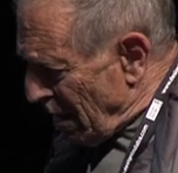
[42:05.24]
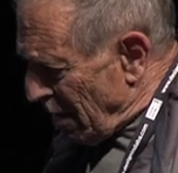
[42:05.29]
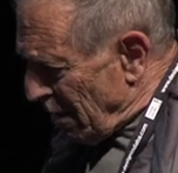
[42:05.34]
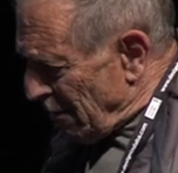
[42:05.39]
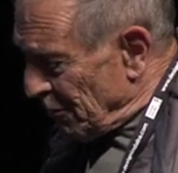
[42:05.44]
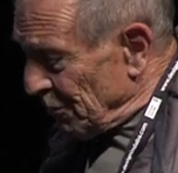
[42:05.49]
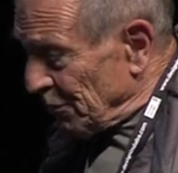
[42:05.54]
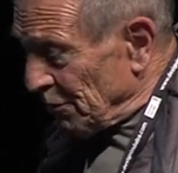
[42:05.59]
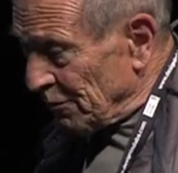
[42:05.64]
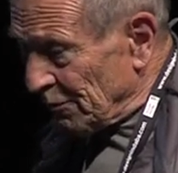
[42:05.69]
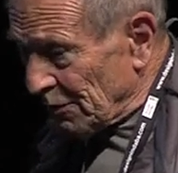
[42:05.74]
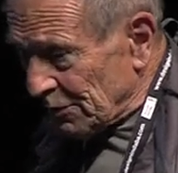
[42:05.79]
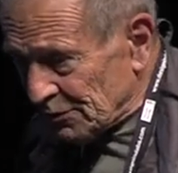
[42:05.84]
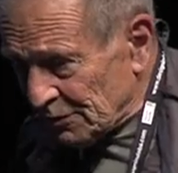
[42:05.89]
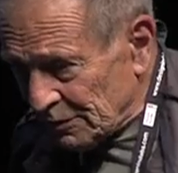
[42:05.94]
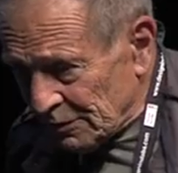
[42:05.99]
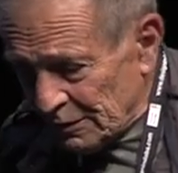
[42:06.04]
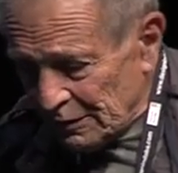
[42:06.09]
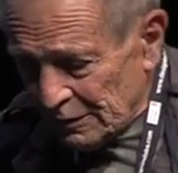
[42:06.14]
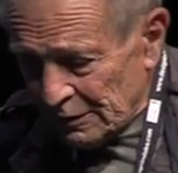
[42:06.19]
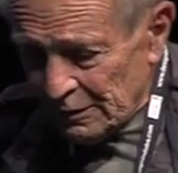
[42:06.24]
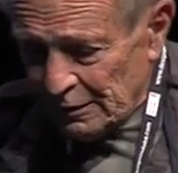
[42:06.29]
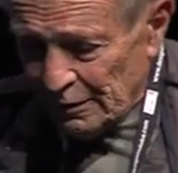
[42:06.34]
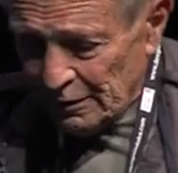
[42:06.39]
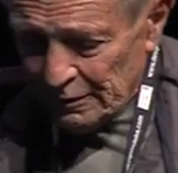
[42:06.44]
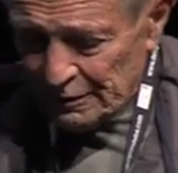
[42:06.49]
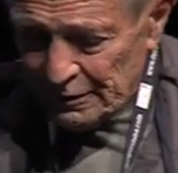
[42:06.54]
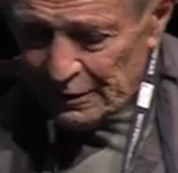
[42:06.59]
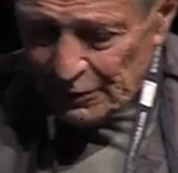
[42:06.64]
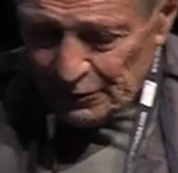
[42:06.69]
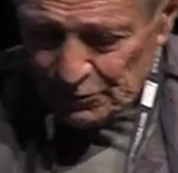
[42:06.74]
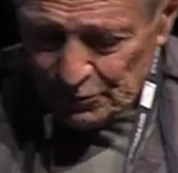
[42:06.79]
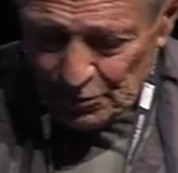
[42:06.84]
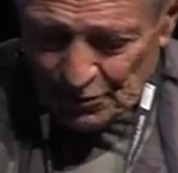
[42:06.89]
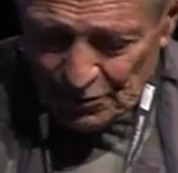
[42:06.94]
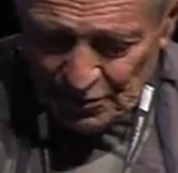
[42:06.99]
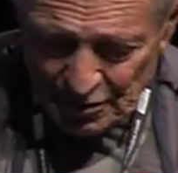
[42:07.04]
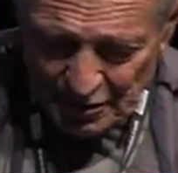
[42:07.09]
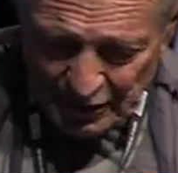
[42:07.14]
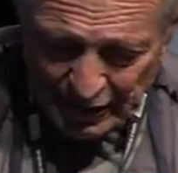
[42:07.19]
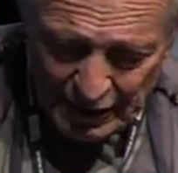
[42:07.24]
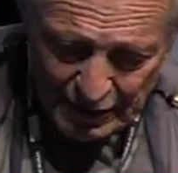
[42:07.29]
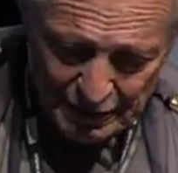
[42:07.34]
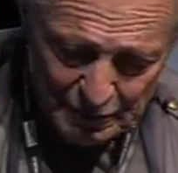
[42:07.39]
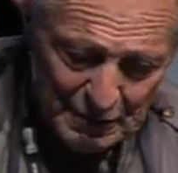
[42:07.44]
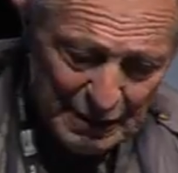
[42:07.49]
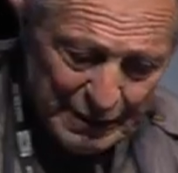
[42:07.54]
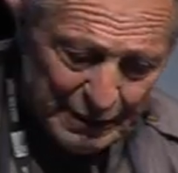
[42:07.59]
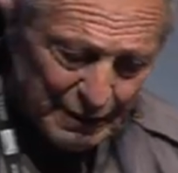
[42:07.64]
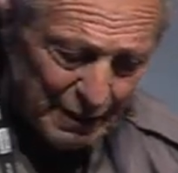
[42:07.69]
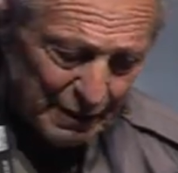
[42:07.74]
The university dealt with the young men.